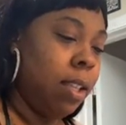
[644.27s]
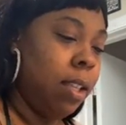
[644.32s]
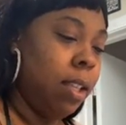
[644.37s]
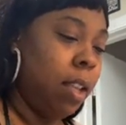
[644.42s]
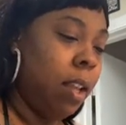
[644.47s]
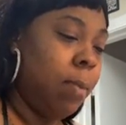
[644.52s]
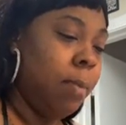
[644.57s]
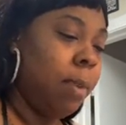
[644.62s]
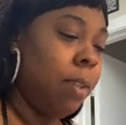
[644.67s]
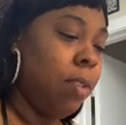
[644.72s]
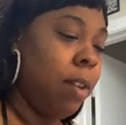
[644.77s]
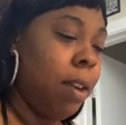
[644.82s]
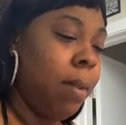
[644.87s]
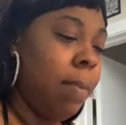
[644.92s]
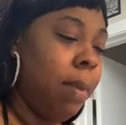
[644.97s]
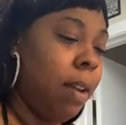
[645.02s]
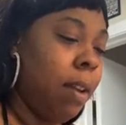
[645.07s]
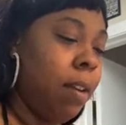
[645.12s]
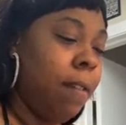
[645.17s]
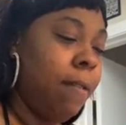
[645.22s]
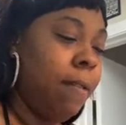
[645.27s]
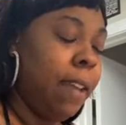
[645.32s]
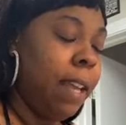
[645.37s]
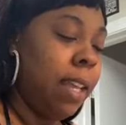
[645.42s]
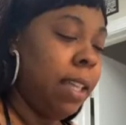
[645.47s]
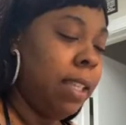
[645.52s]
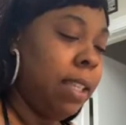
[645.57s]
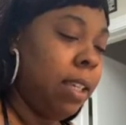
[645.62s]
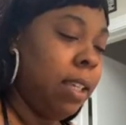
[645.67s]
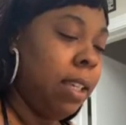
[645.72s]
They don't be trying to be all
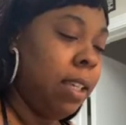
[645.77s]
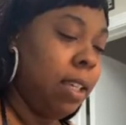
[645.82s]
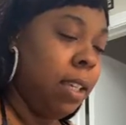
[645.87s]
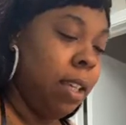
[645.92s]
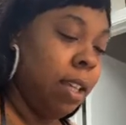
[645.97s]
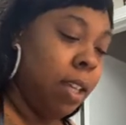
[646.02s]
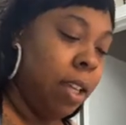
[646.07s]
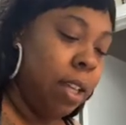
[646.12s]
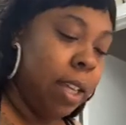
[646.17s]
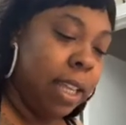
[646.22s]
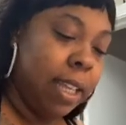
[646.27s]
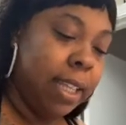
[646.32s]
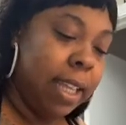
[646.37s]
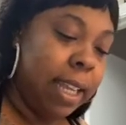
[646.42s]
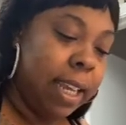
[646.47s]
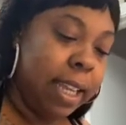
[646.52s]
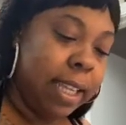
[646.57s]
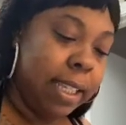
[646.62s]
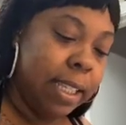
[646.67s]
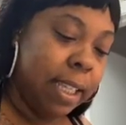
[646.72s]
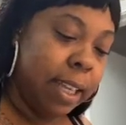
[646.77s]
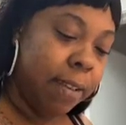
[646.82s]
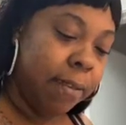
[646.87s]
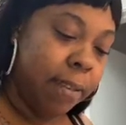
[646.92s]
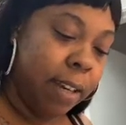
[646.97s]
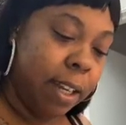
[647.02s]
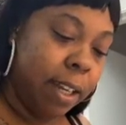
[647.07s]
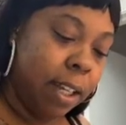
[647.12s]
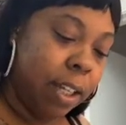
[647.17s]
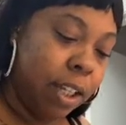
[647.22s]
fancy. That's how they stay
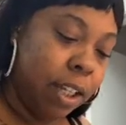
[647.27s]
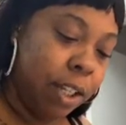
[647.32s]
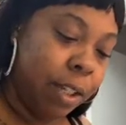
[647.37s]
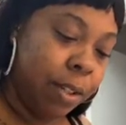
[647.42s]
rich.